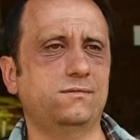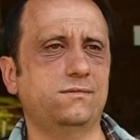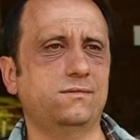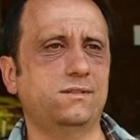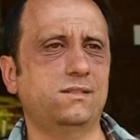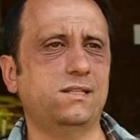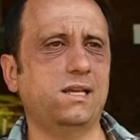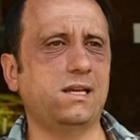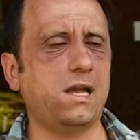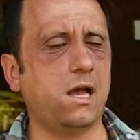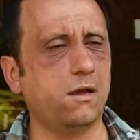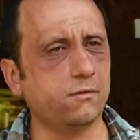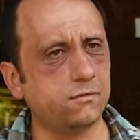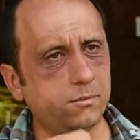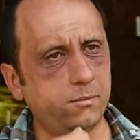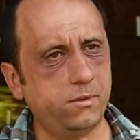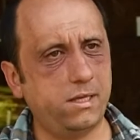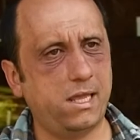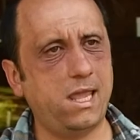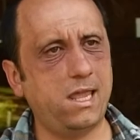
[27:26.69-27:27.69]
like how to
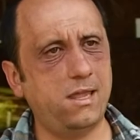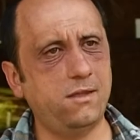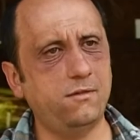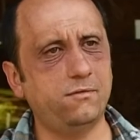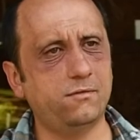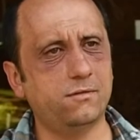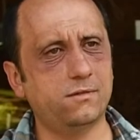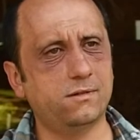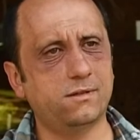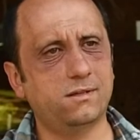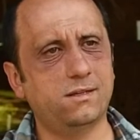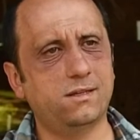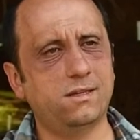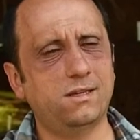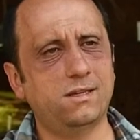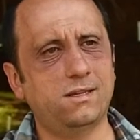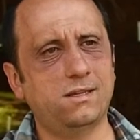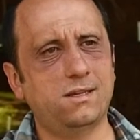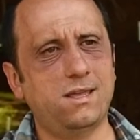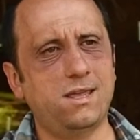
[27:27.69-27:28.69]
behave
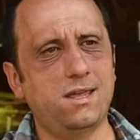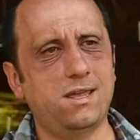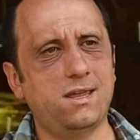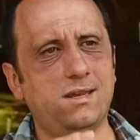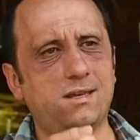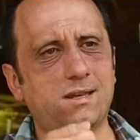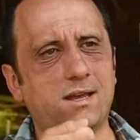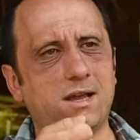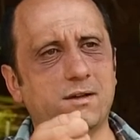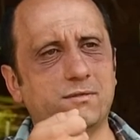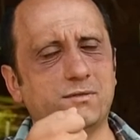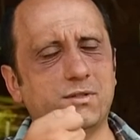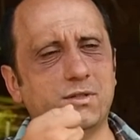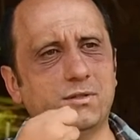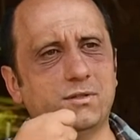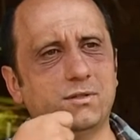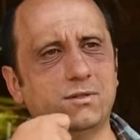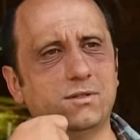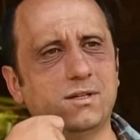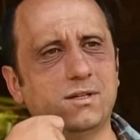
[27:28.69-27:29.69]
and how to